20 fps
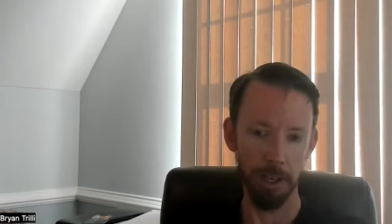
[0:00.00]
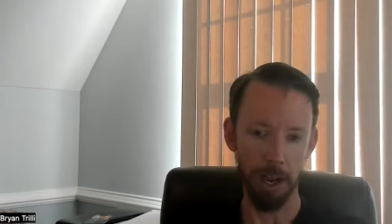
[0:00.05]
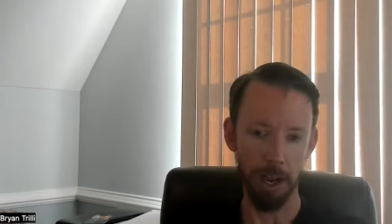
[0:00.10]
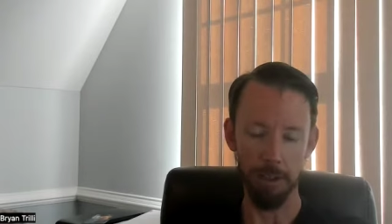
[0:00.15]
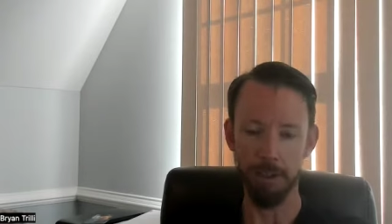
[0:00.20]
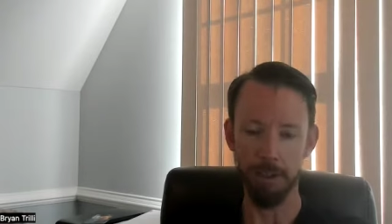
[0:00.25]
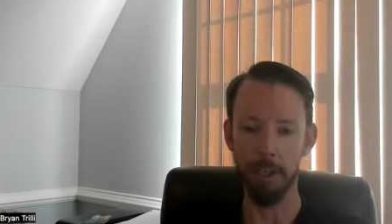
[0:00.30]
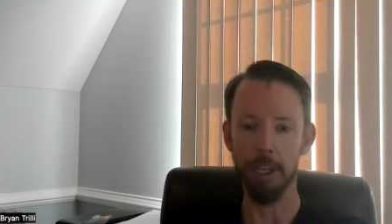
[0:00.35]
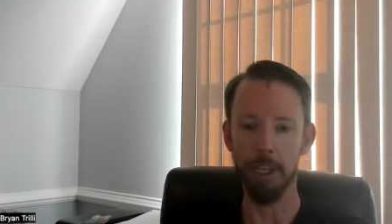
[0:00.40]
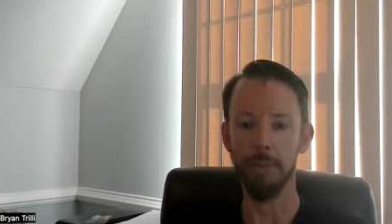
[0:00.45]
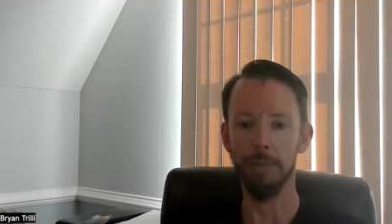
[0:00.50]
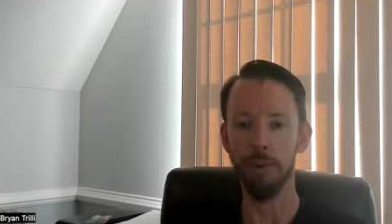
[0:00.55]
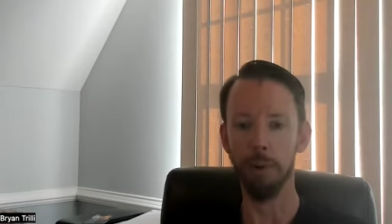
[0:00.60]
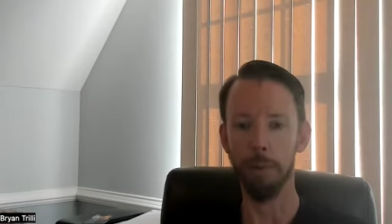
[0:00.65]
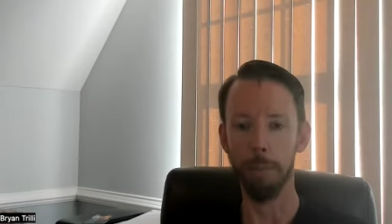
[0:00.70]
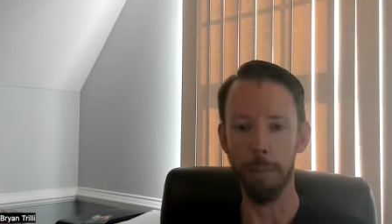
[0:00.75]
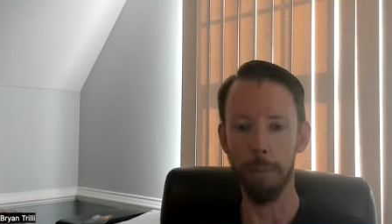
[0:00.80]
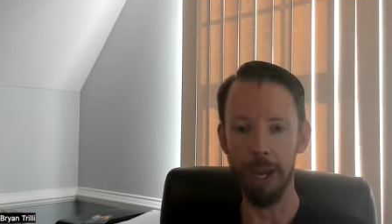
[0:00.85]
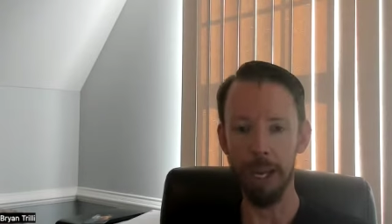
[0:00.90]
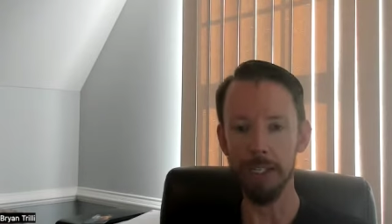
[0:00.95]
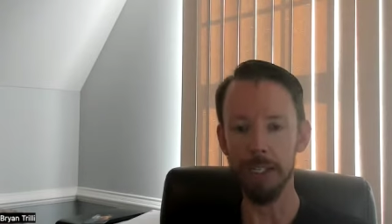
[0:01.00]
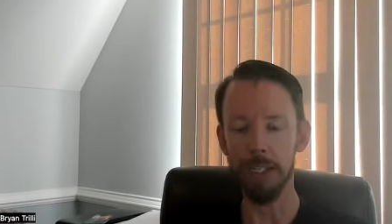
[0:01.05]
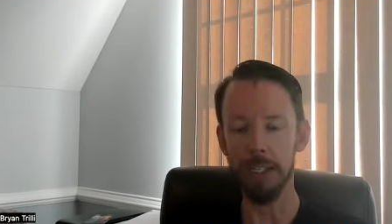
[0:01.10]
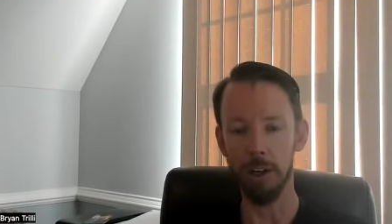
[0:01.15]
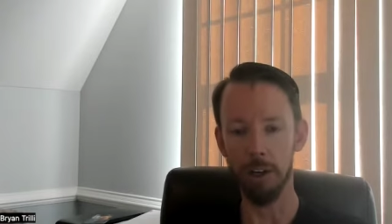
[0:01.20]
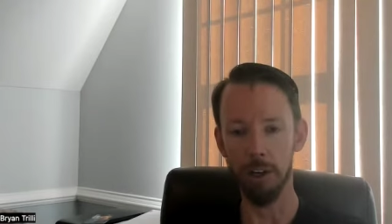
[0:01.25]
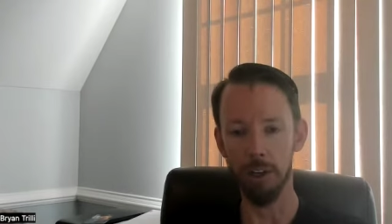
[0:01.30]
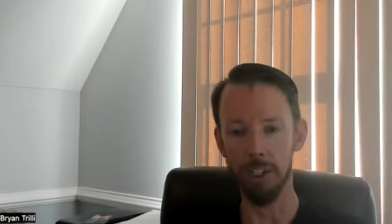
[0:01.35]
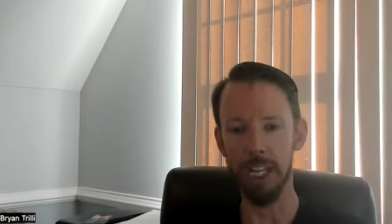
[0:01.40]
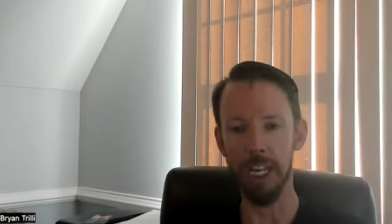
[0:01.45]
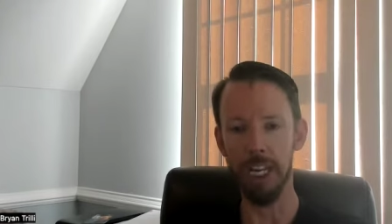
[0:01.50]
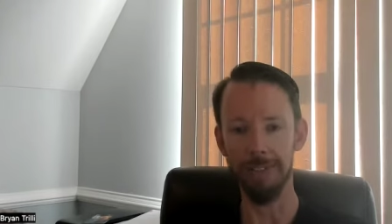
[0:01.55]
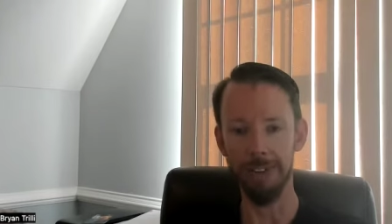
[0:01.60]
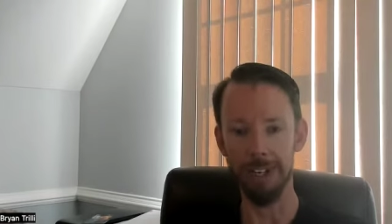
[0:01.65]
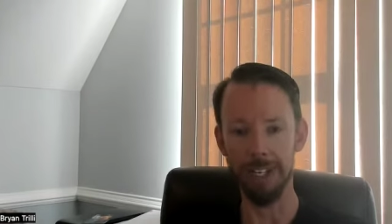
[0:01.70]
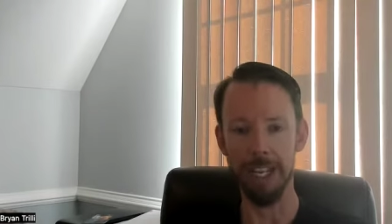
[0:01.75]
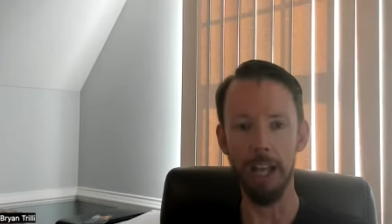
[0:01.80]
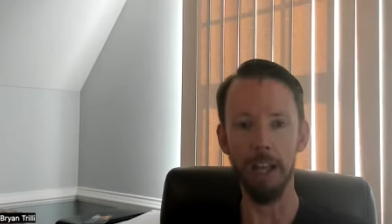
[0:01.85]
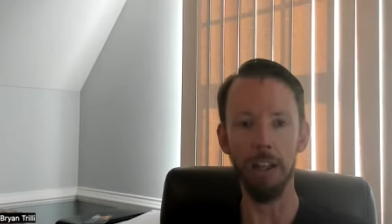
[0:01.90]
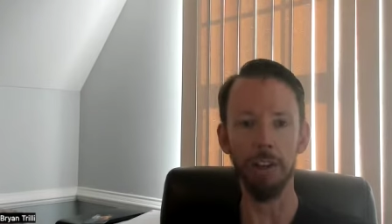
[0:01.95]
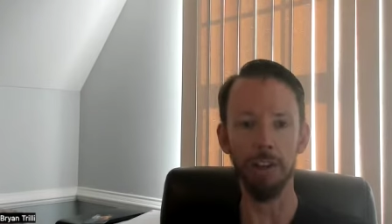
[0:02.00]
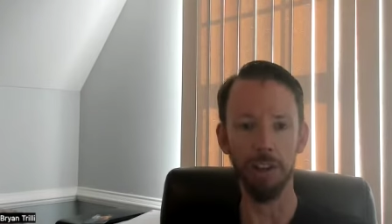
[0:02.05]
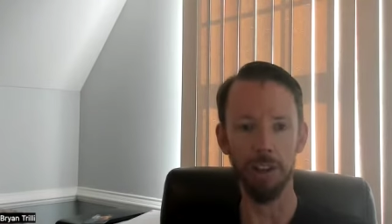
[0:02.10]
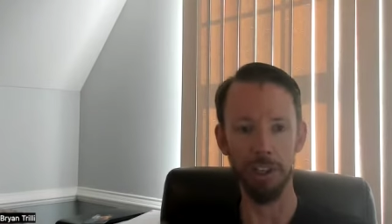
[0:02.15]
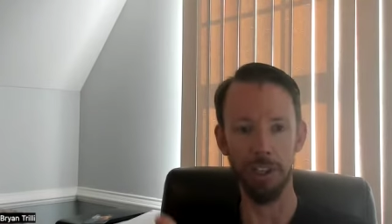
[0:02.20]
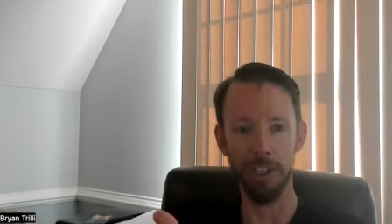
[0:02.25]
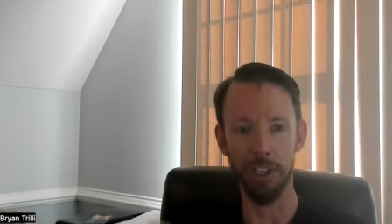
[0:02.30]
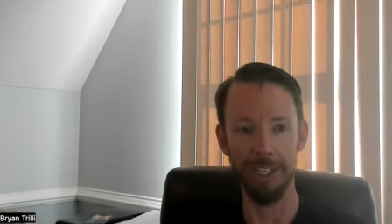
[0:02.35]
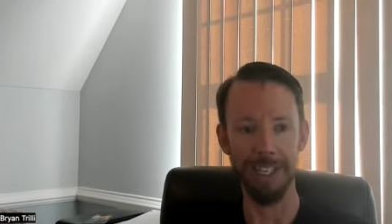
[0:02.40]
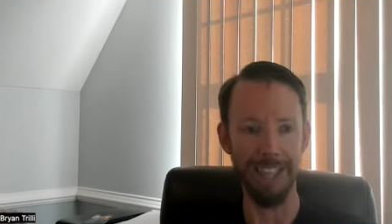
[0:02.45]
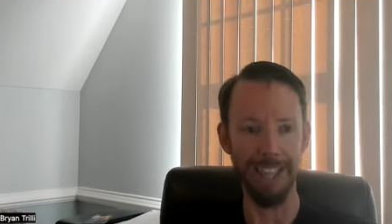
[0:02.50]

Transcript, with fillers: I think if your basic understanding of intelligence is,